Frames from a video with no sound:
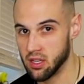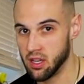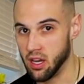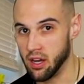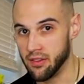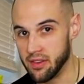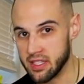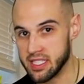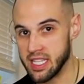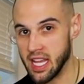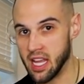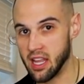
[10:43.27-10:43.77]

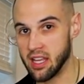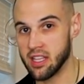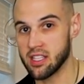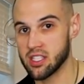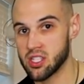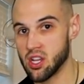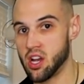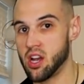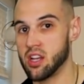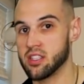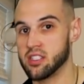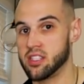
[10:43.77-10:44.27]
of Italian
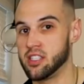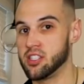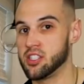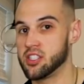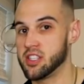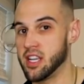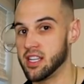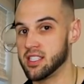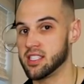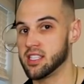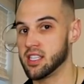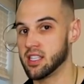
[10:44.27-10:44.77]
sausage
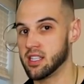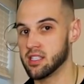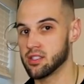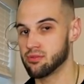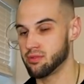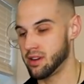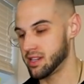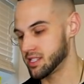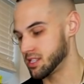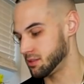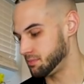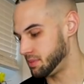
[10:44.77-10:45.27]
testing this
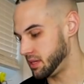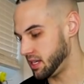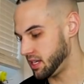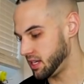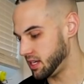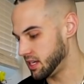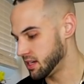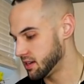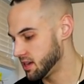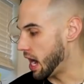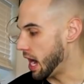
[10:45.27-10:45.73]
recipe.